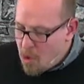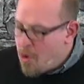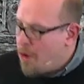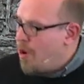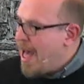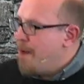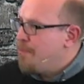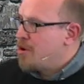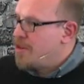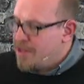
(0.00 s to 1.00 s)
what will
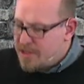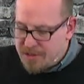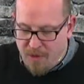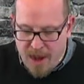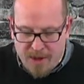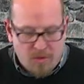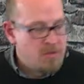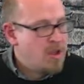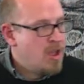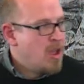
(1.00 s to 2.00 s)
happen on this
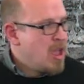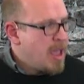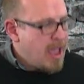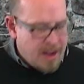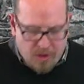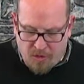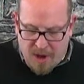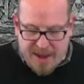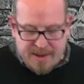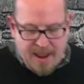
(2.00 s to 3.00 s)
final and
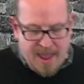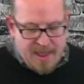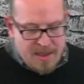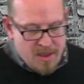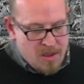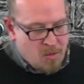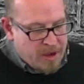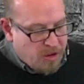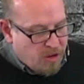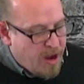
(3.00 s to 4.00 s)
great day
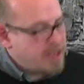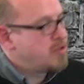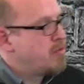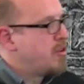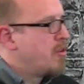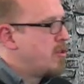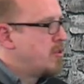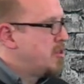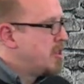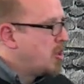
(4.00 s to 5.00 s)
when Christ
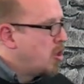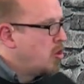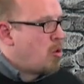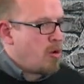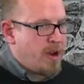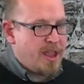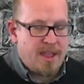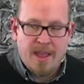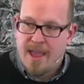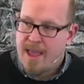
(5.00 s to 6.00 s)
returns in glory
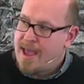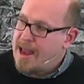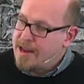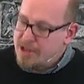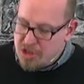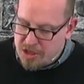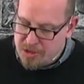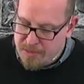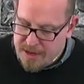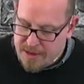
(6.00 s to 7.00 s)
and in
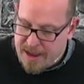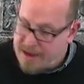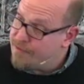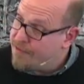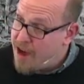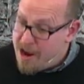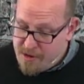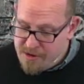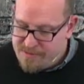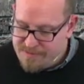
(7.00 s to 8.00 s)
judgment and in
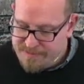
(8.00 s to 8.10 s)
fire.